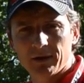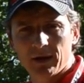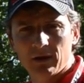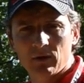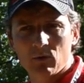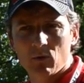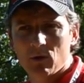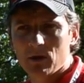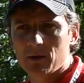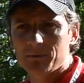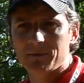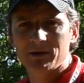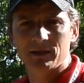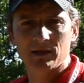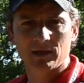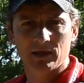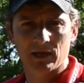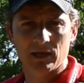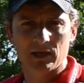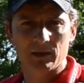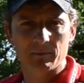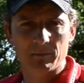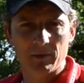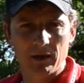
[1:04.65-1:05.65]
I don't want to be the
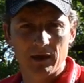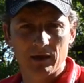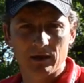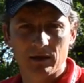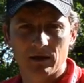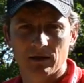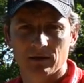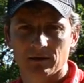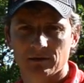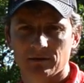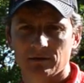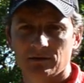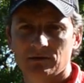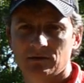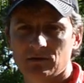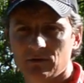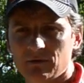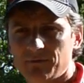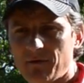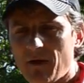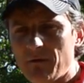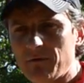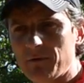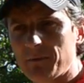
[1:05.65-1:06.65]
guinea pig.
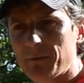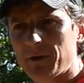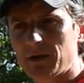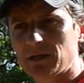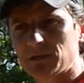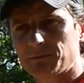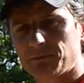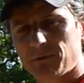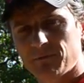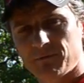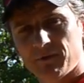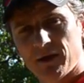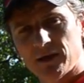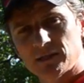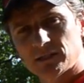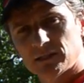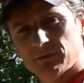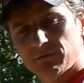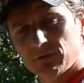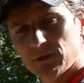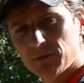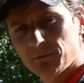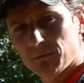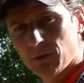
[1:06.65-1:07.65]
So if everybody's
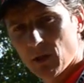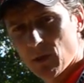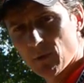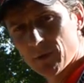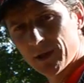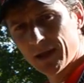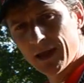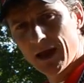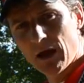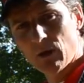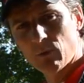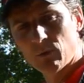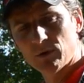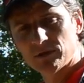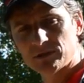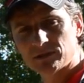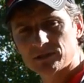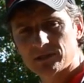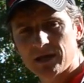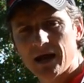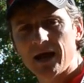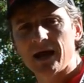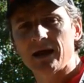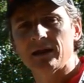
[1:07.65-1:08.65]
pervasively blowing out one
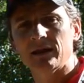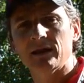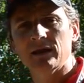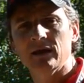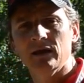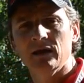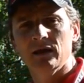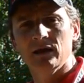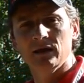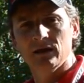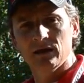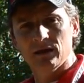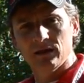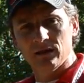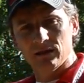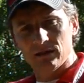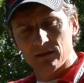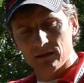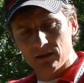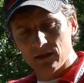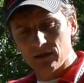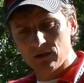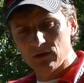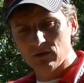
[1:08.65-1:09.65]
side,
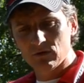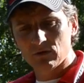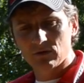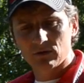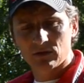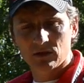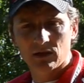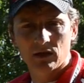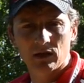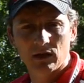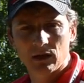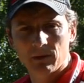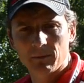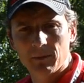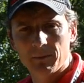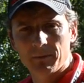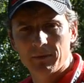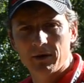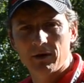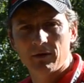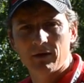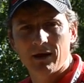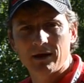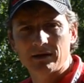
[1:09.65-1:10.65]
then you get a little bit
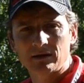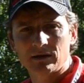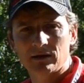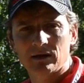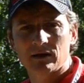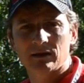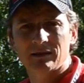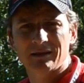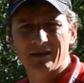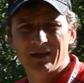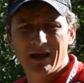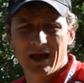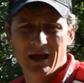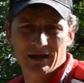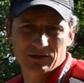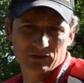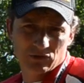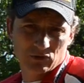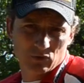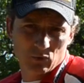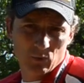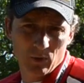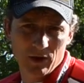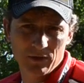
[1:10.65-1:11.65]
better idea as
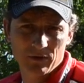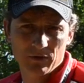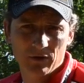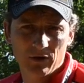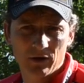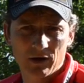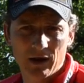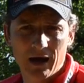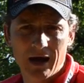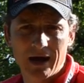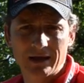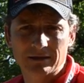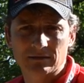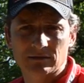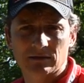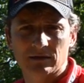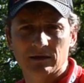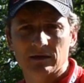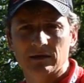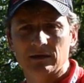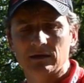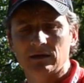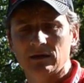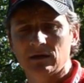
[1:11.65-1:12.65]
to whether or not
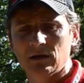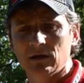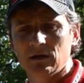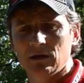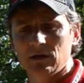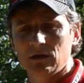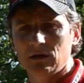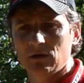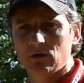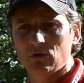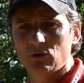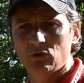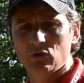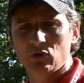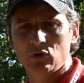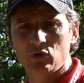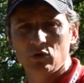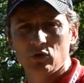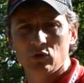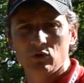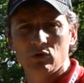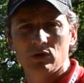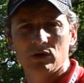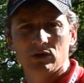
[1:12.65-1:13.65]

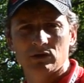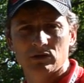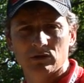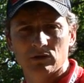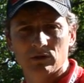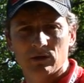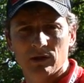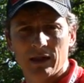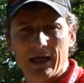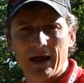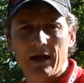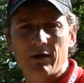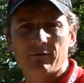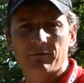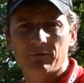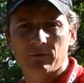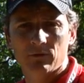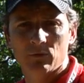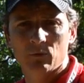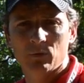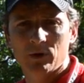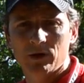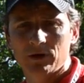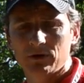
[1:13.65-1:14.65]
you need to allow
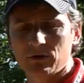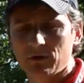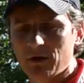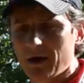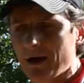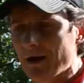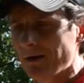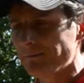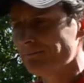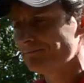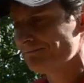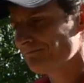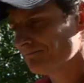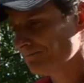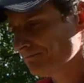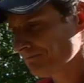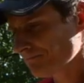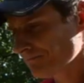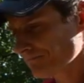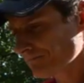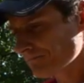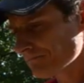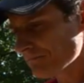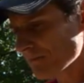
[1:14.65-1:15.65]
for the wind or not.
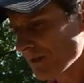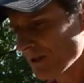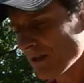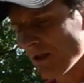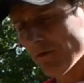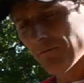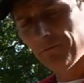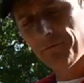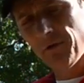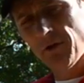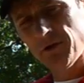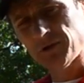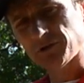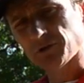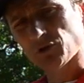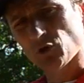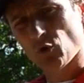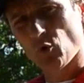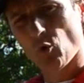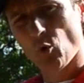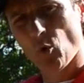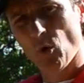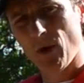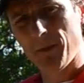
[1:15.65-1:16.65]
Now, as far as
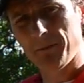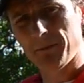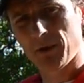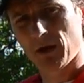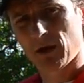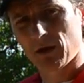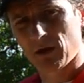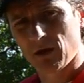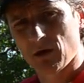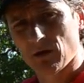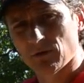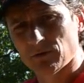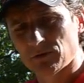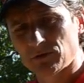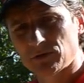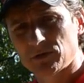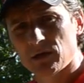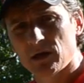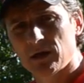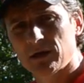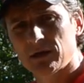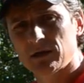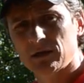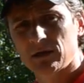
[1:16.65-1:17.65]
equipment goes,
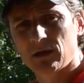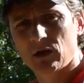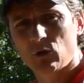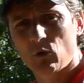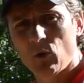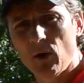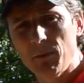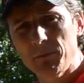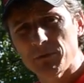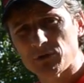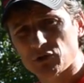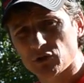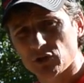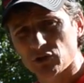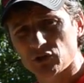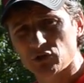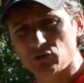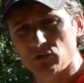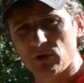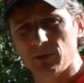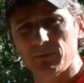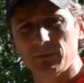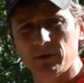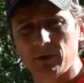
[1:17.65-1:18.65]
equipment's
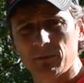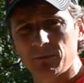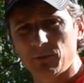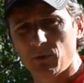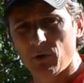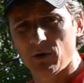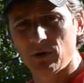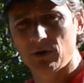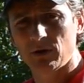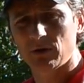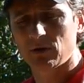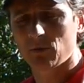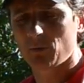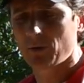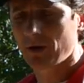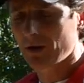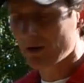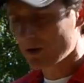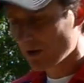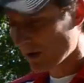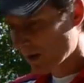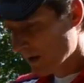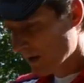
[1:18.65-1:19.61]
extremely important in the wind.